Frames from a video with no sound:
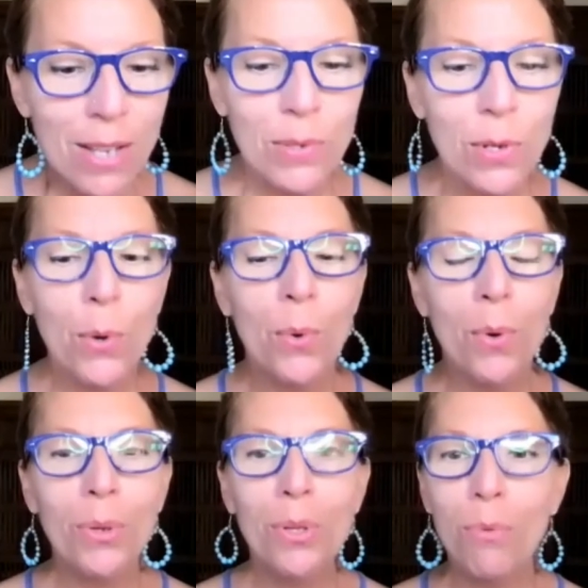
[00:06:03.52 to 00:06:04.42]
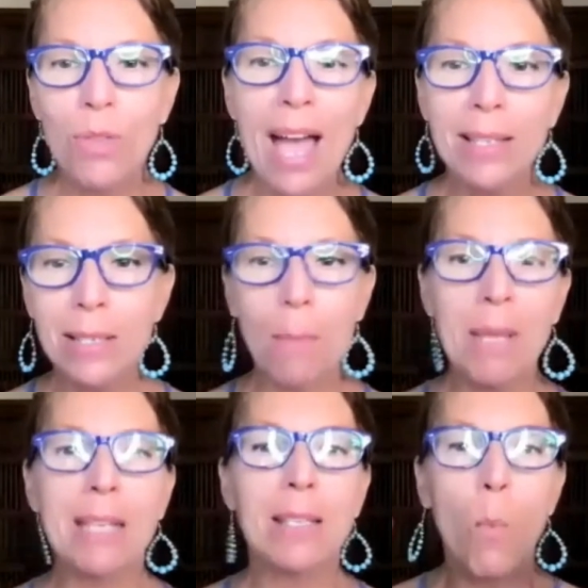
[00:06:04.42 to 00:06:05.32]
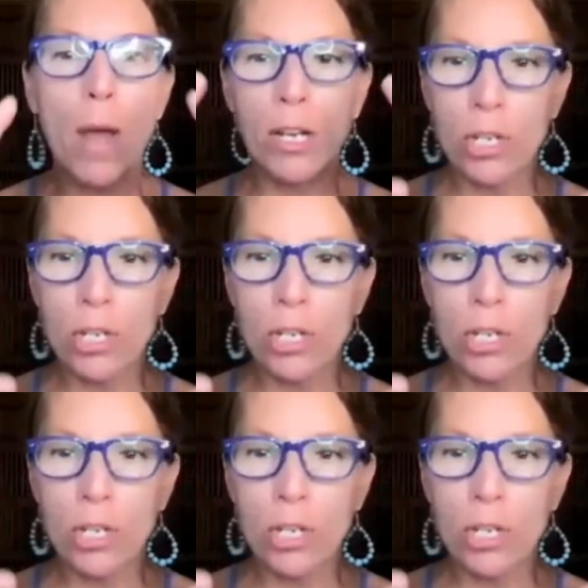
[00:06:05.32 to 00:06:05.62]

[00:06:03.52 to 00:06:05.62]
So that's a piece I wanted